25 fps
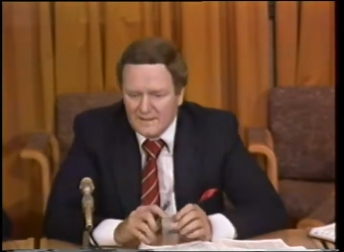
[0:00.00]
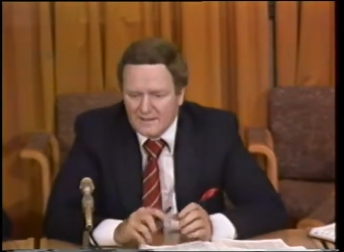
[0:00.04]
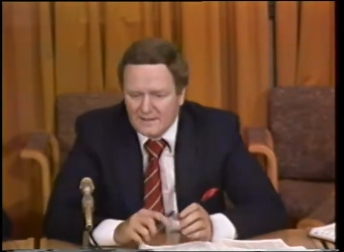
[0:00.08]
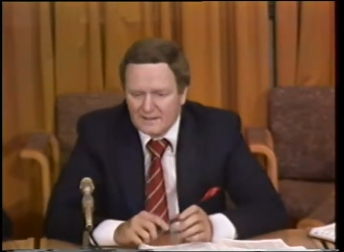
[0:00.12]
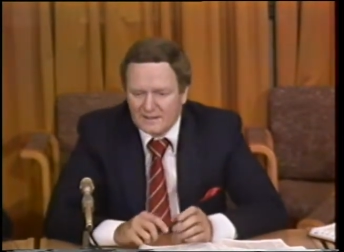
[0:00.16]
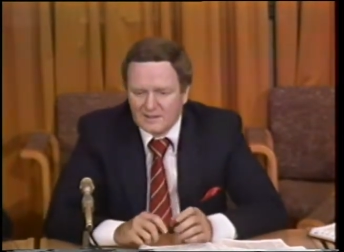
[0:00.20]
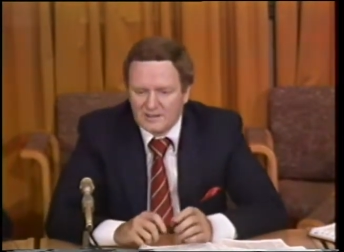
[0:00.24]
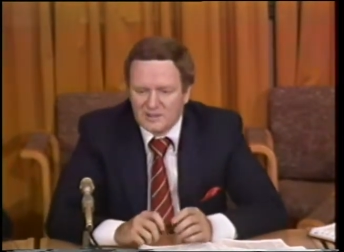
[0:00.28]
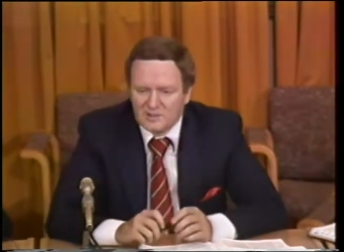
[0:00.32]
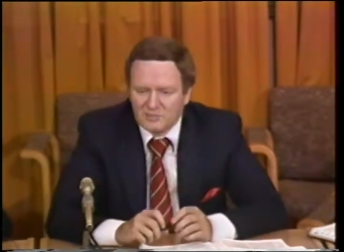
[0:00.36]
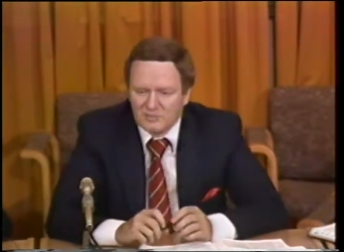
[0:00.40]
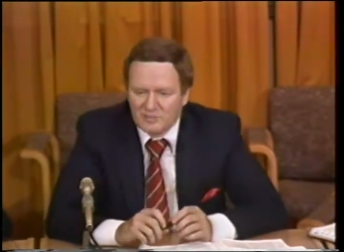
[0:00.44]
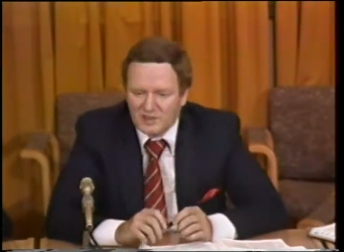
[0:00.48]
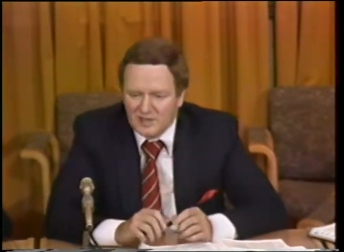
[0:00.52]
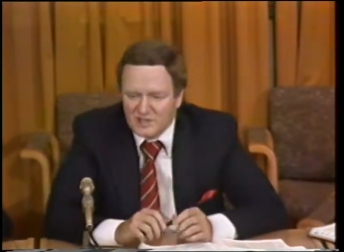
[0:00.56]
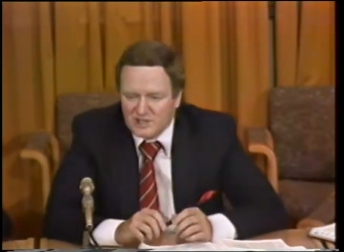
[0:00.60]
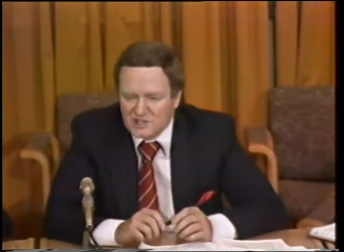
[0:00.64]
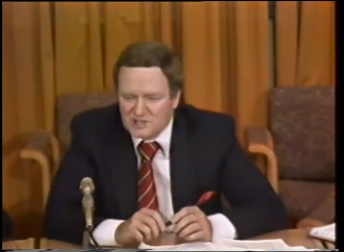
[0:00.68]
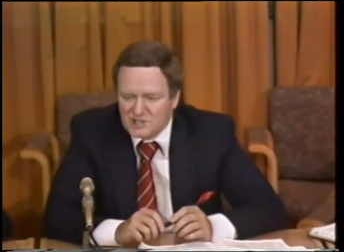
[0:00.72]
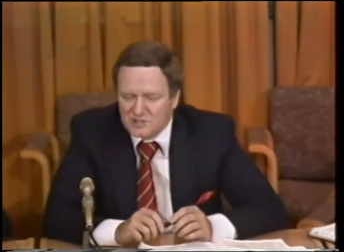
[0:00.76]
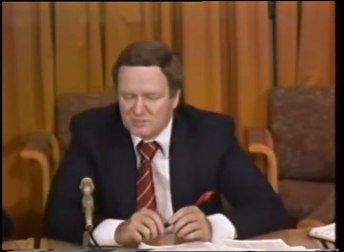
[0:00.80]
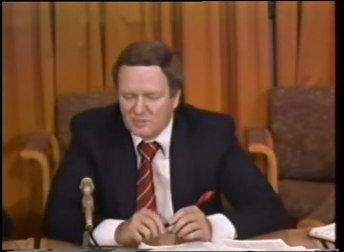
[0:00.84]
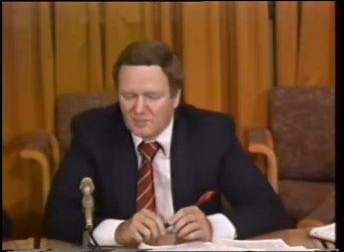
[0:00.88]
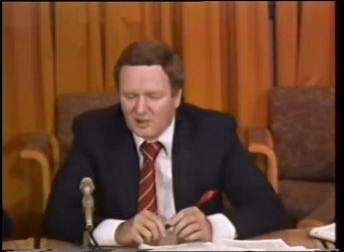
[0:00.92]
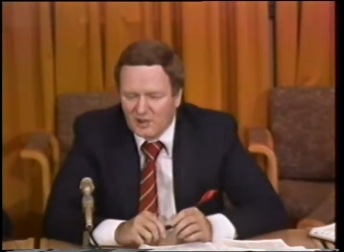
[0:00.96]
uh,
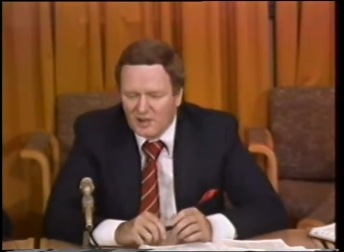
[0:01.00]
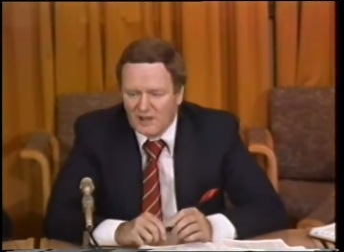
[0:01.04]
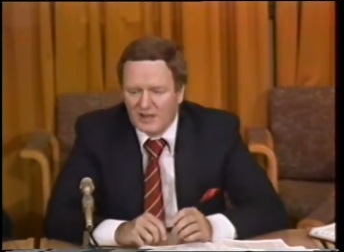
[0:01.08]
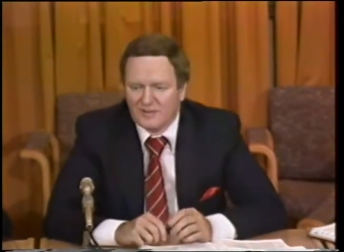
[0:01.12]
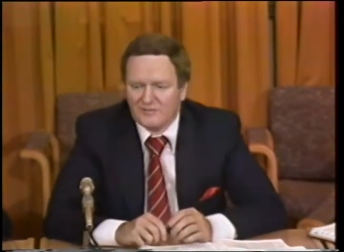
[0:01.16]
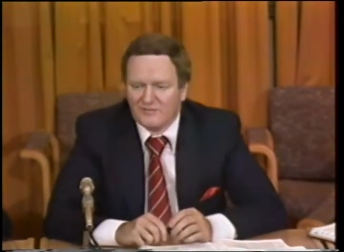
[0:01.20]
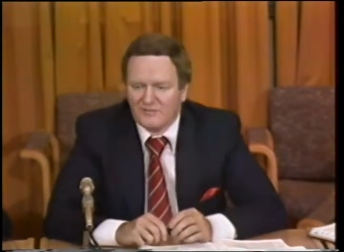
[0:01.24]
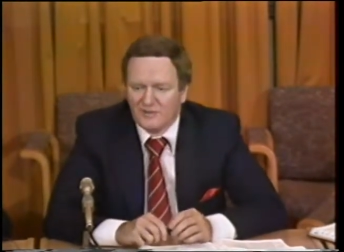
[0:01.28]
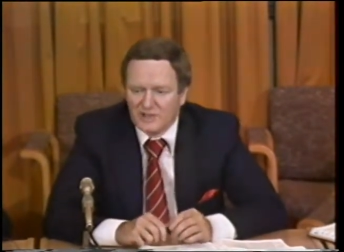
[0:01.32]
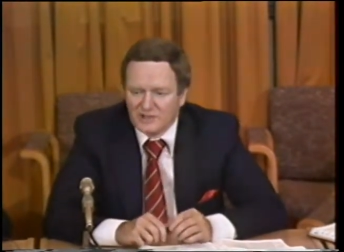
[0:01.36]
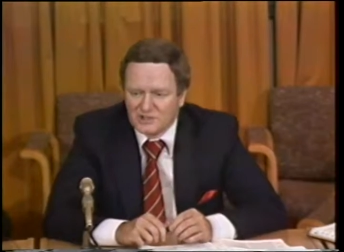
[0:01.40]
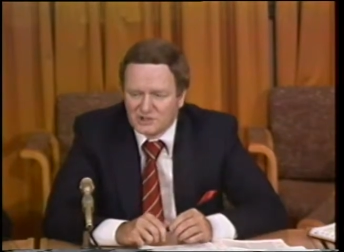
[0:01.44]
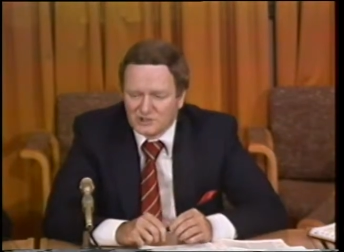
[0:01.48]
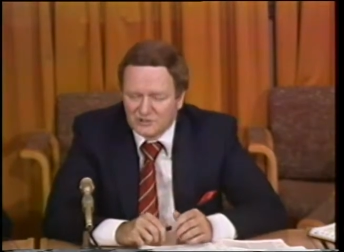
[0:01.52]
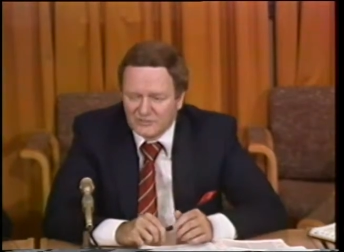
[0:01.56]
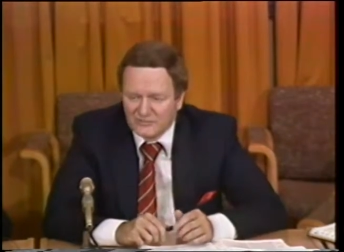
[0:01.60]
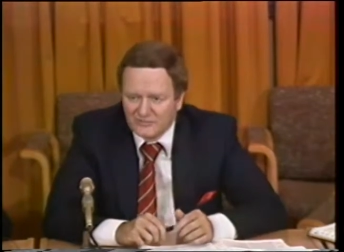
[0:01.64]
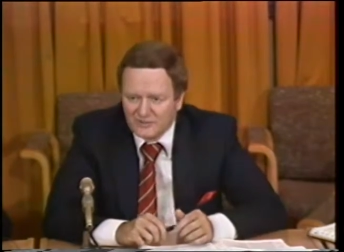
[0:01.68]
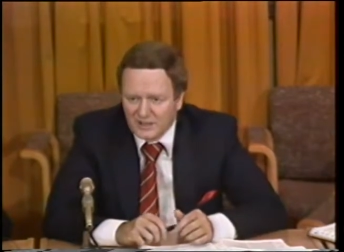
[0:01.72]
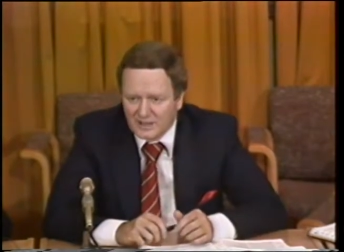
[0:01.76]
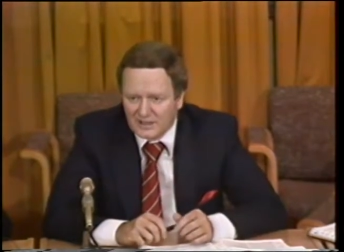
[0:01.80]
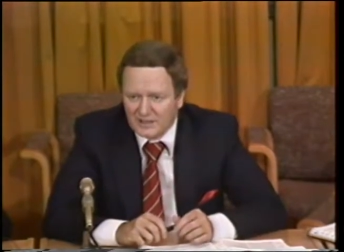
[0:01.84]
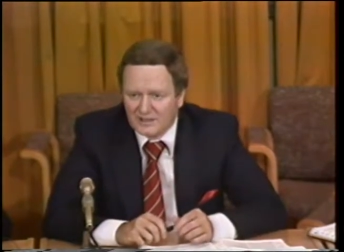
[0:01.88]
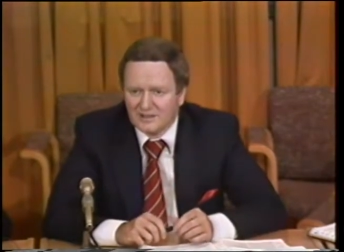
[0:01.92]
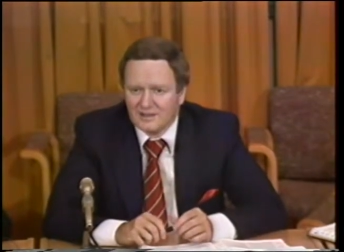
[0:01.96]
diminished by
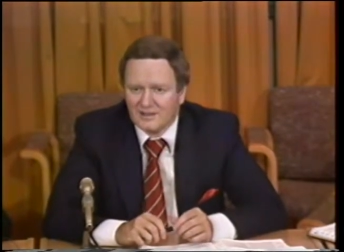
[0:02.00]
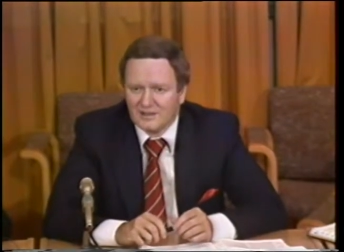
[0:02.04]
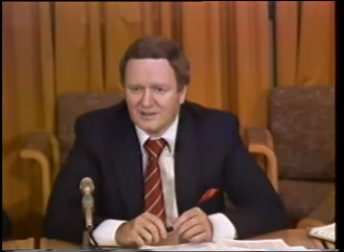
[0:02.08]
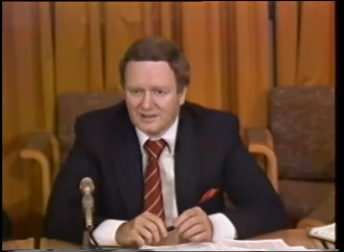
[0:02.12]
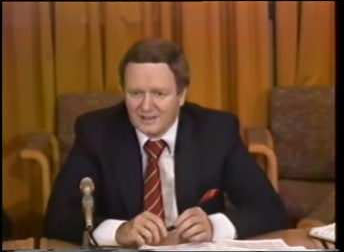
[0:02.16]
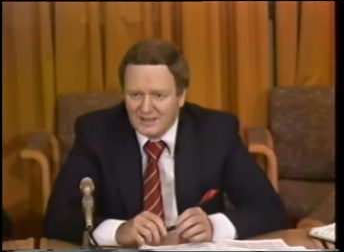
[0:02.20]
Vetrovec,